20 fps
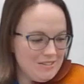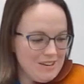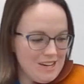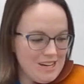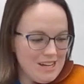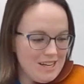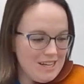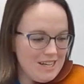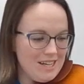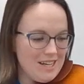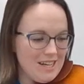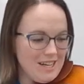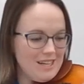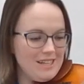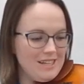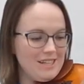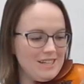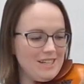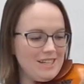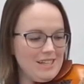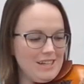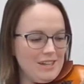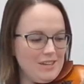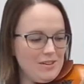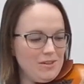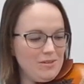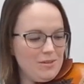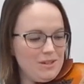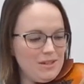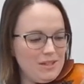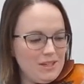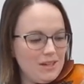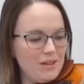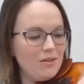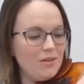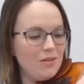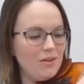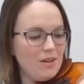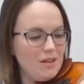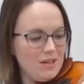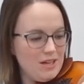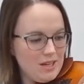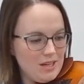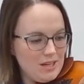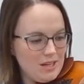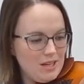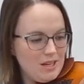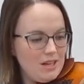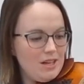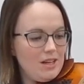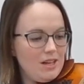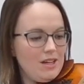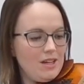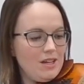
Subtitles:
Ready, and here we go. 2,